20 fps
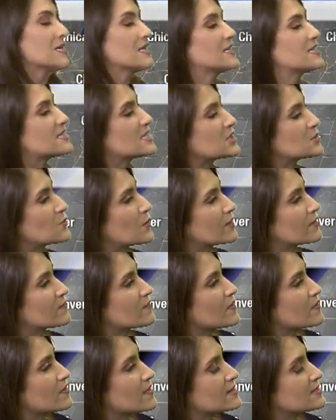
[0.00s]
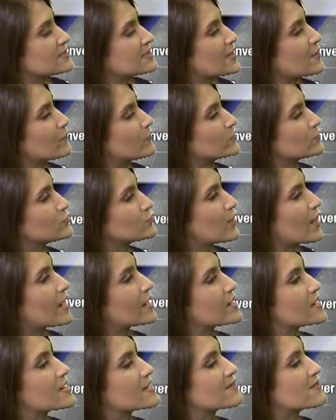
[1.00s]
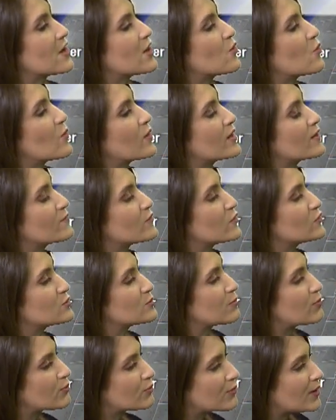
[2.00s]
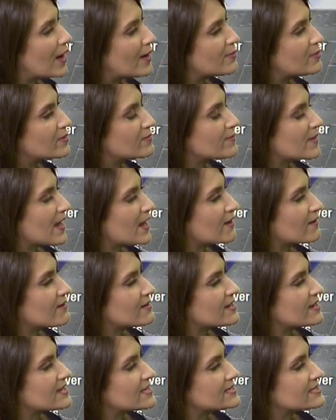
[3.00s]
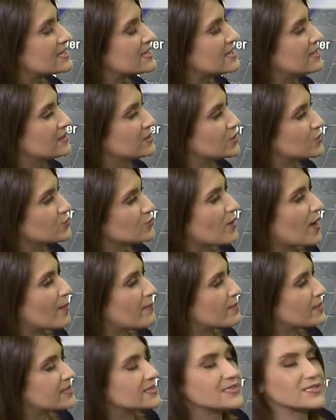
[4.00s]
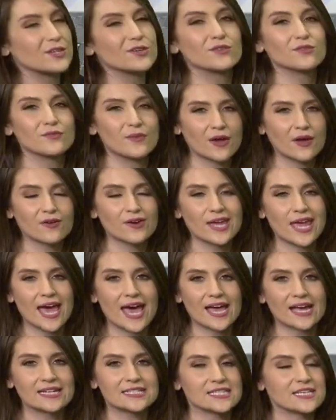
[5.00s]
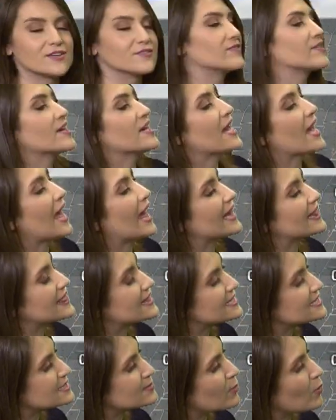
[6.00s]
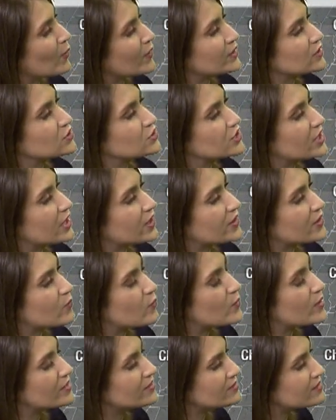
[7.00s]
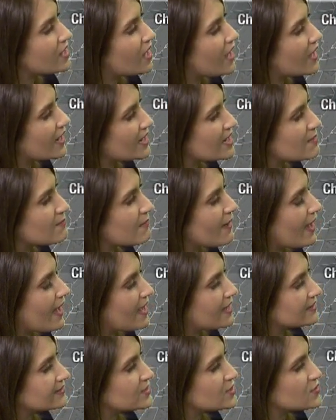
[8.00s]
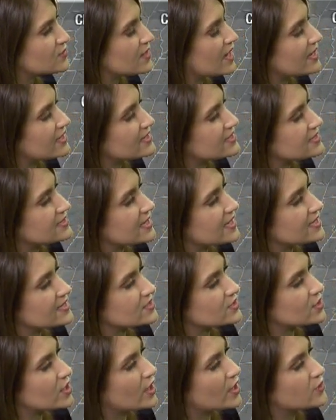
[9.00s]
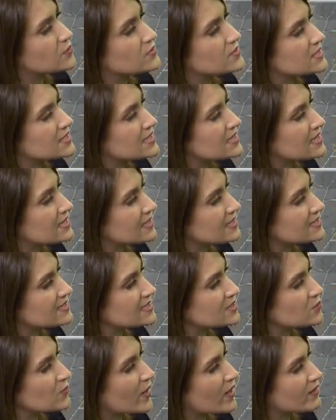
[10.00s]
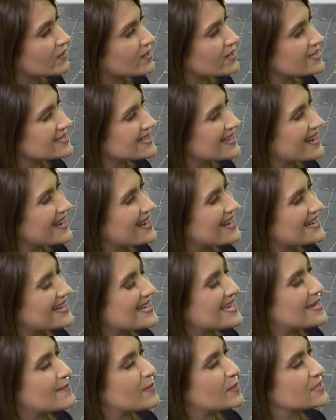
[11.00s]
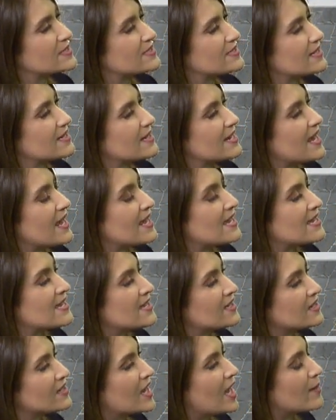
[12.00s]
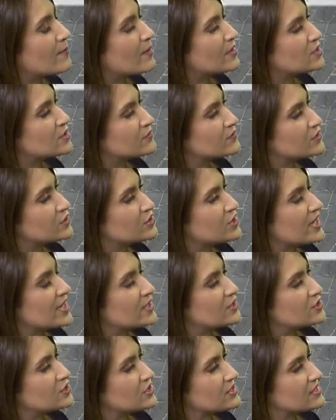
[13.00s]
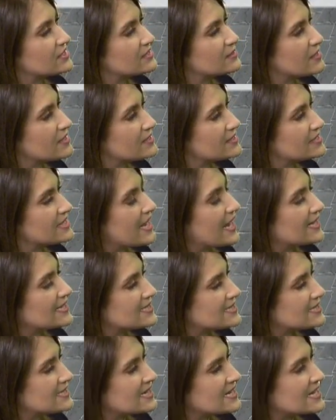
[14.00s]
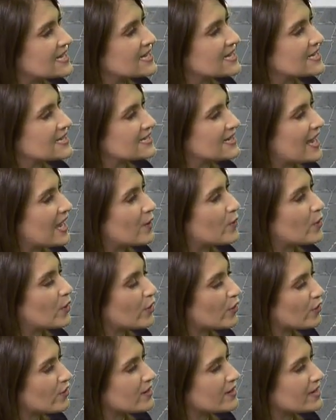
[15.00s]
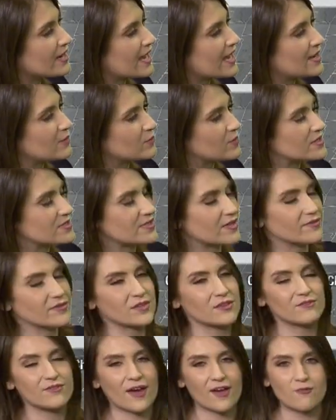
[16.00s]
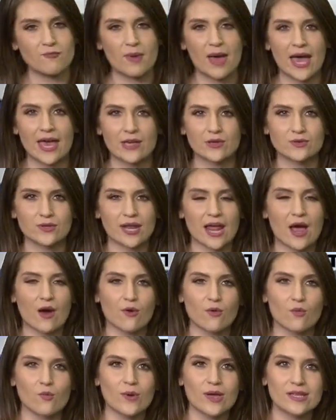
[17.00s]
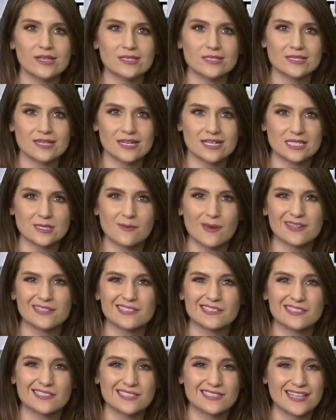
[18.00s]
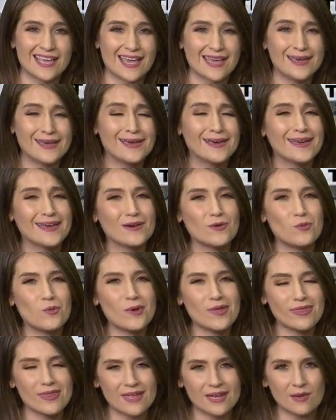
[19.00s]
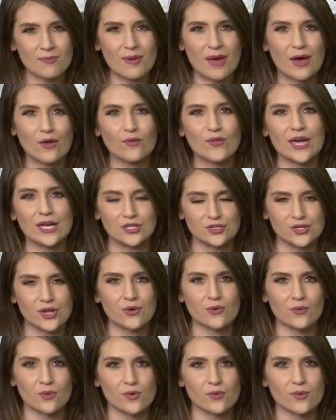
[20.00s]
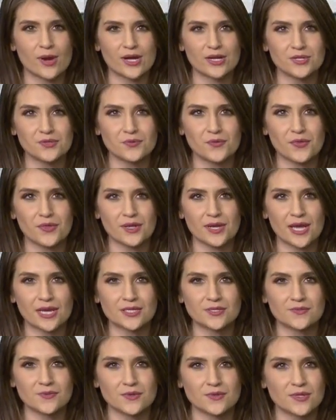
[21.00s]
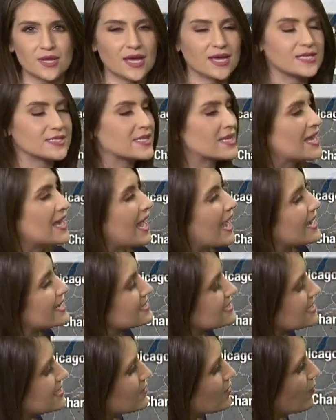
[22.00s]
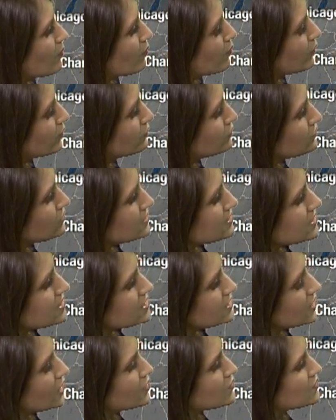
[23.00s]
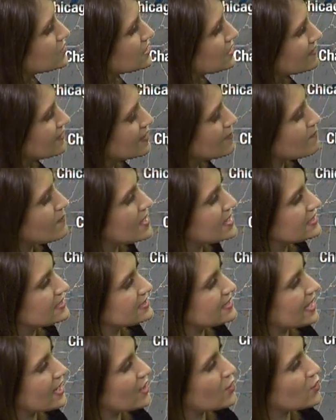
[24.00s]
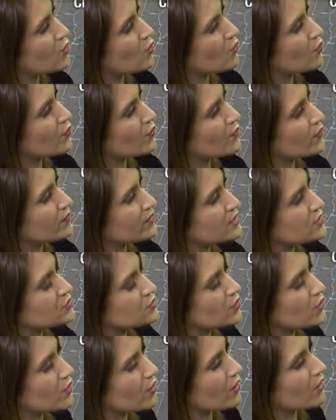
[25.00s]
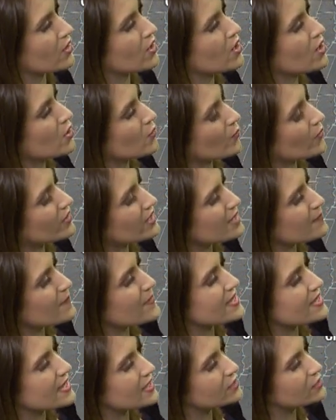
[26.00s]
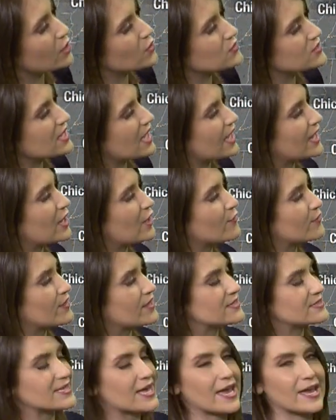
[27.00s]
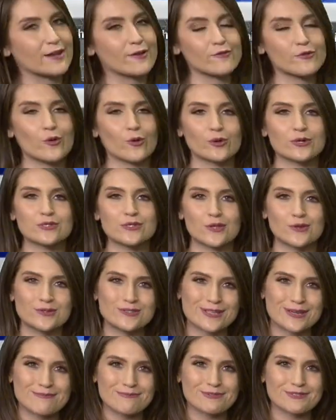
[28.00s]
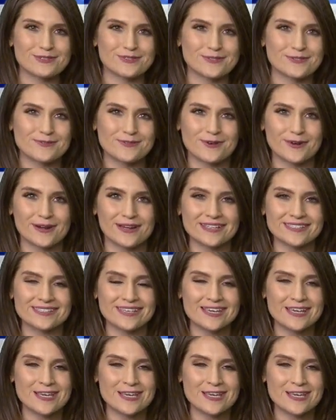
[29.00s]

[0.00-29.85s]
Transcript: This is one of the things that we're tracking, though, one of those problem areas. The tropics still very active. At this point, Jerry will not impact the United States coast. This is where it is at 8 a.m. on Sunday. Not much of a change in intensity. Now a hurricane with 75 mile an hour winds and expected to stay within about that general range for the next few days as it approaches the coast and then makes that northerly turn return. We're keeping a close eye on this and, of course, those temperatures for us.